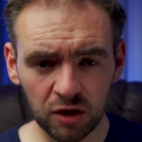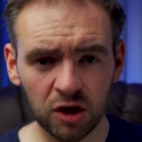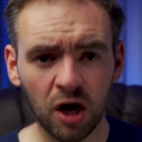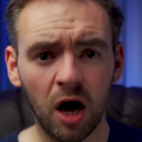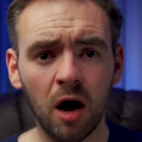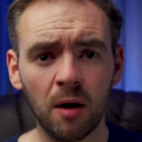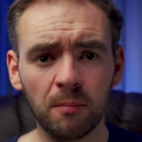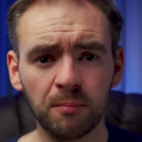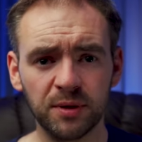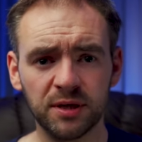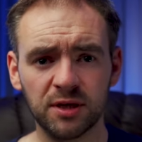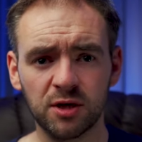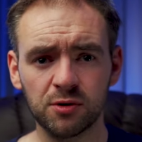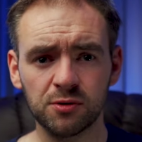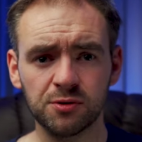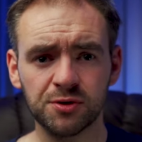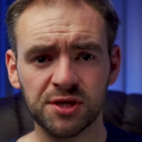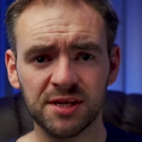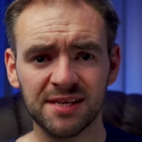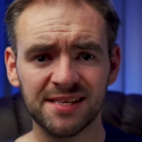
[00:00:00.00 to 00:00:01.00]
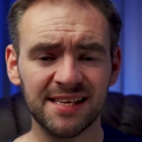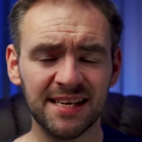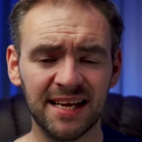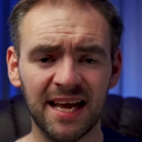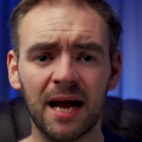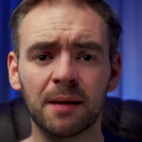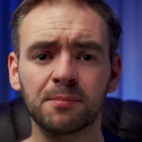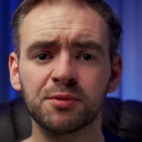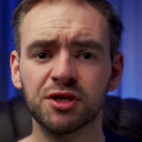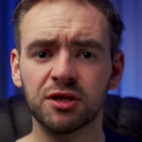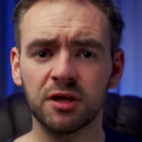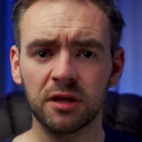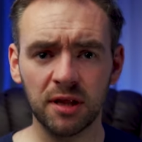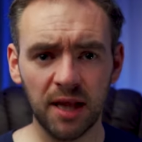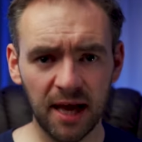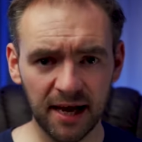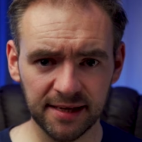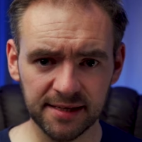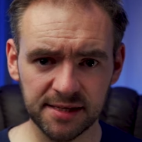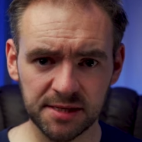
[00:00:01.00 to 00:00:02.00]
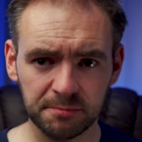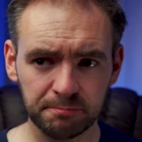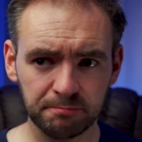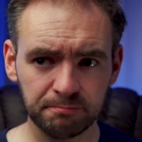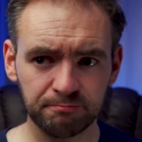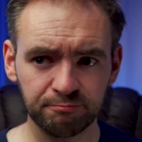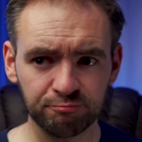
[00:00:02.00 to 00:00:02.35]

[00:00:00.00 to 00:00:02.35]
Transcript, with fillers: can't be used to capture the light